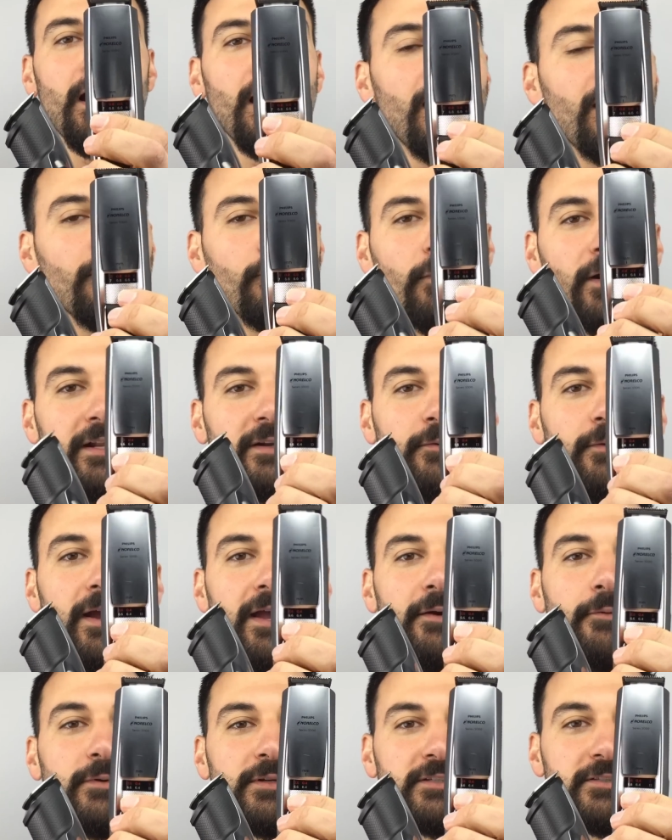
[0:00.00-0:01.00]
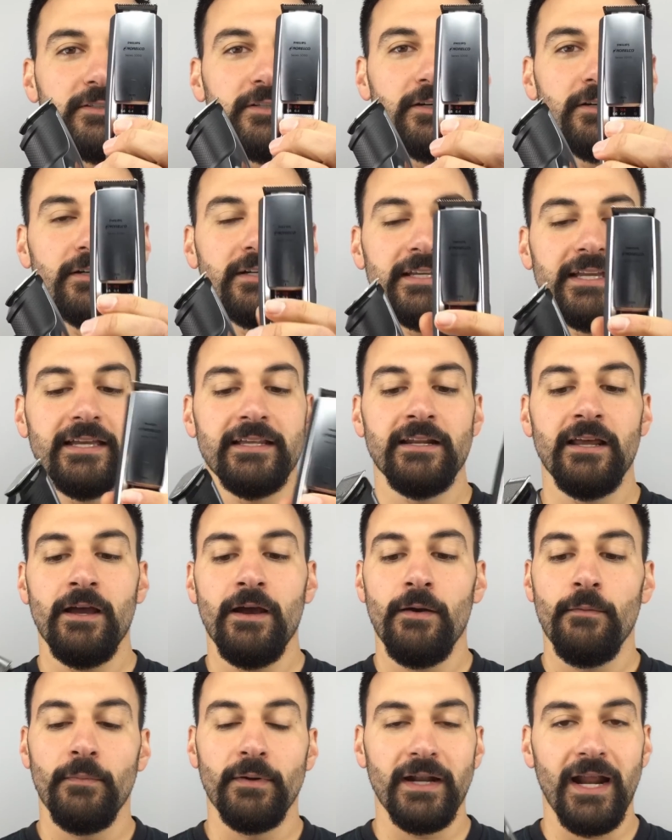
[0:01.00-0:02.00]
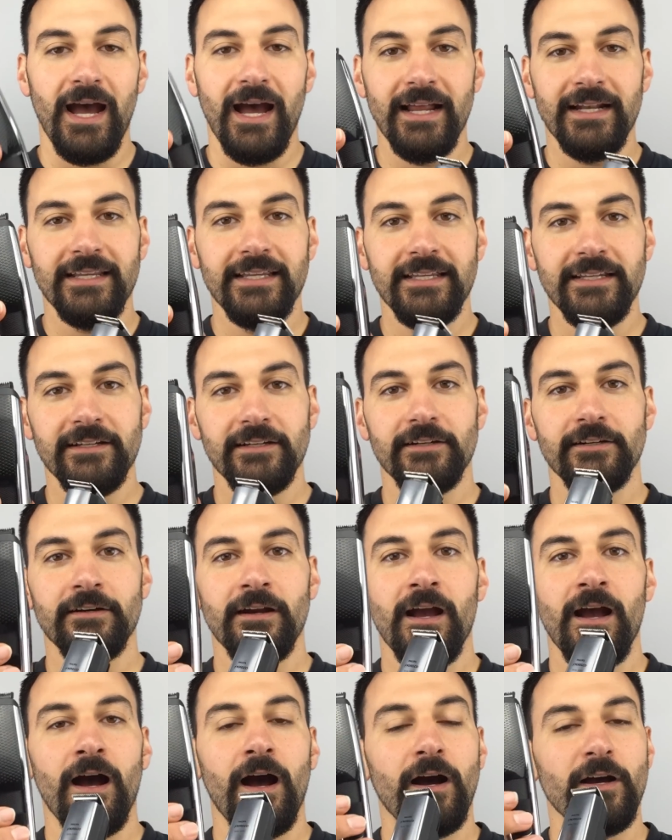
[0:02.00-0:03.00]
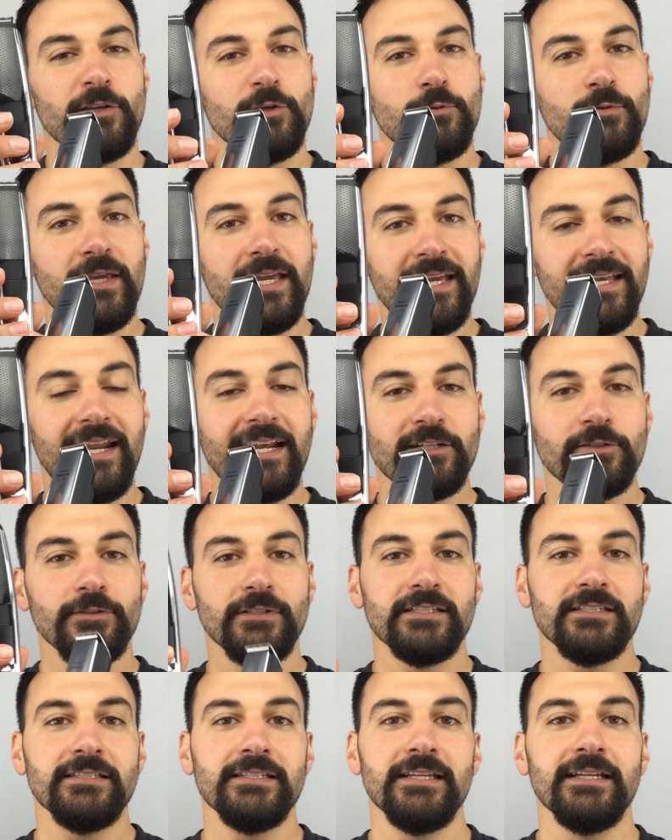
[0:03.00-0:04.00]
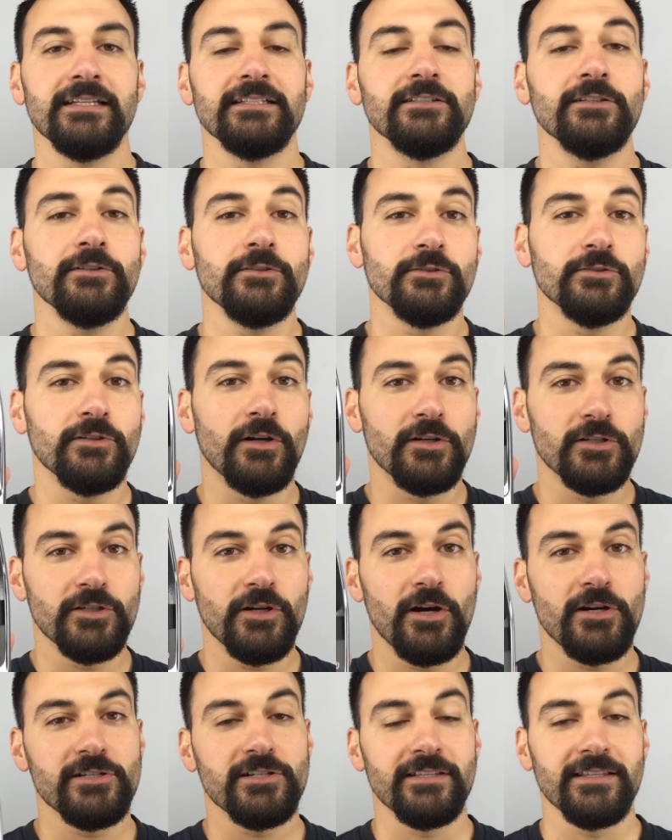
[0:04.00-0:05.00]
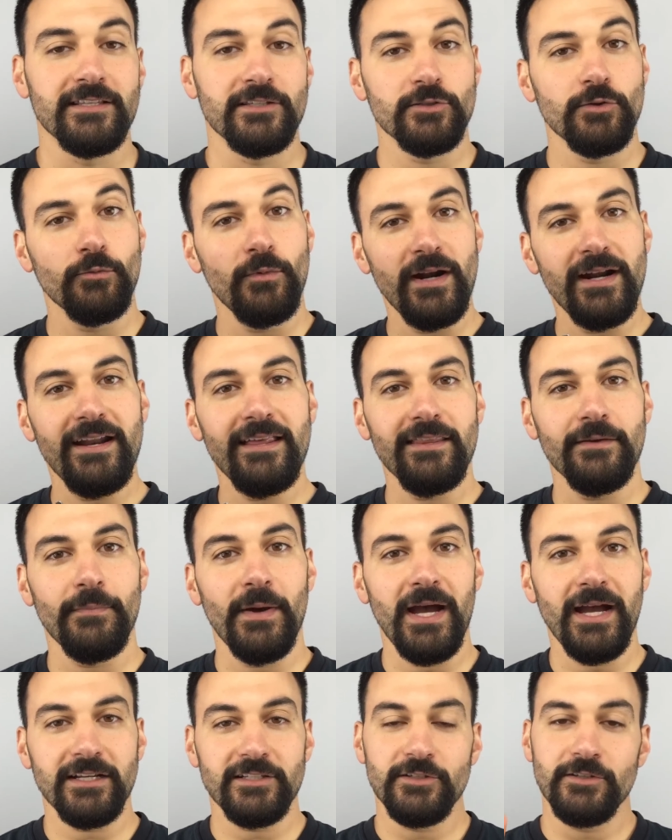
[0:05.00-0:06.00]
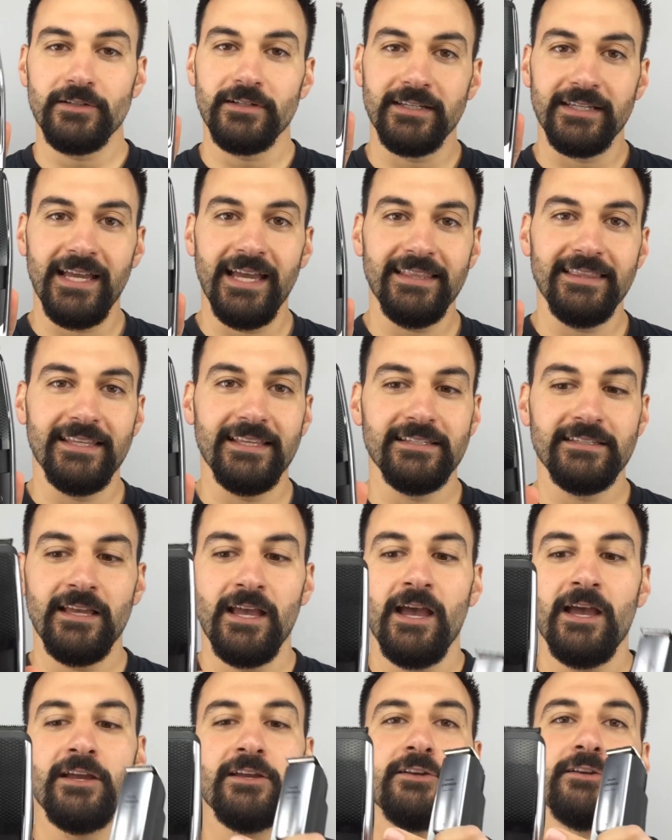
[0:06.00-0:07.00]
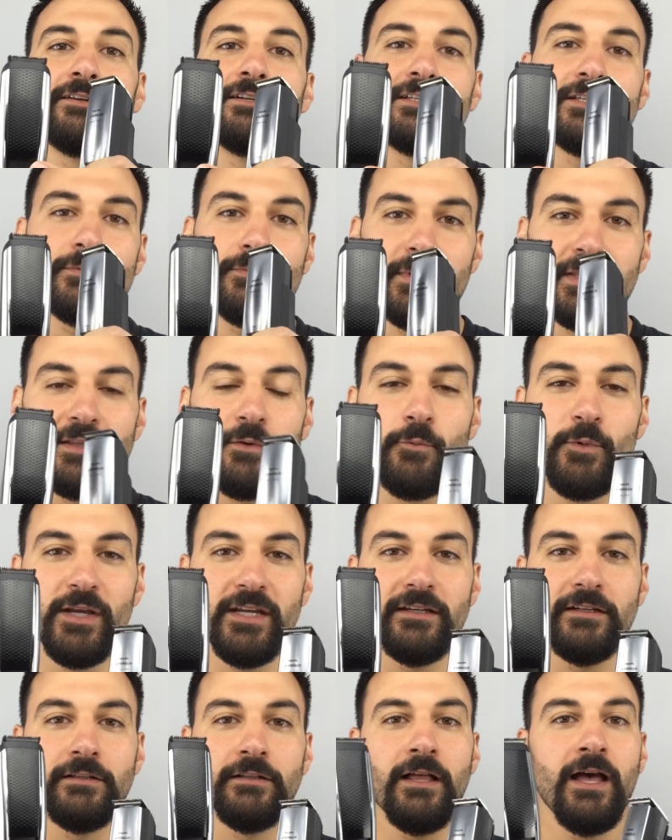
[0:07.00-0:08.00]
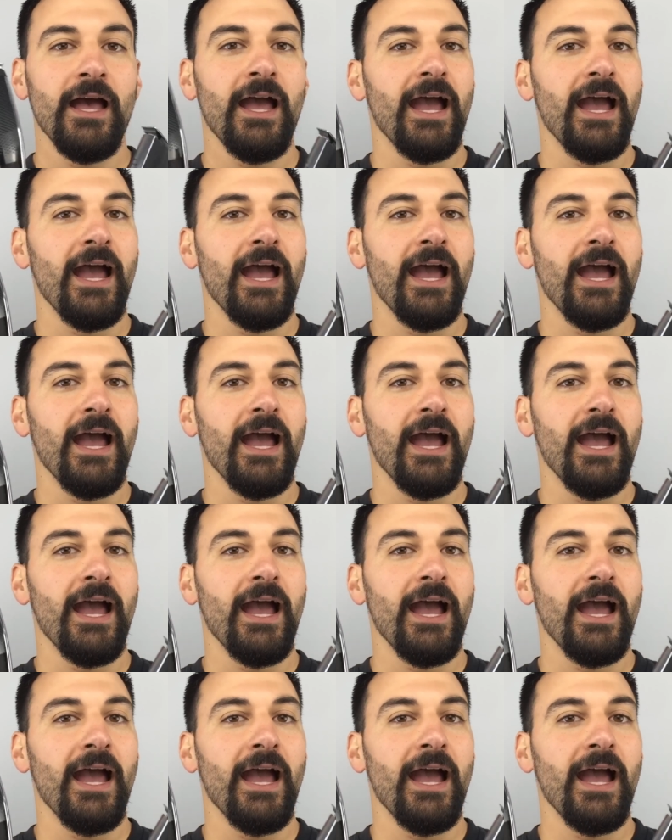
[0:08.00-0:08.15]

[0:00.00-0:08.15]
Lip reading: right away when you're turning it. But on here, you can't actually see it until you start charging this. So right out of the box, you're gonna get this, you're gonna spin the wheel,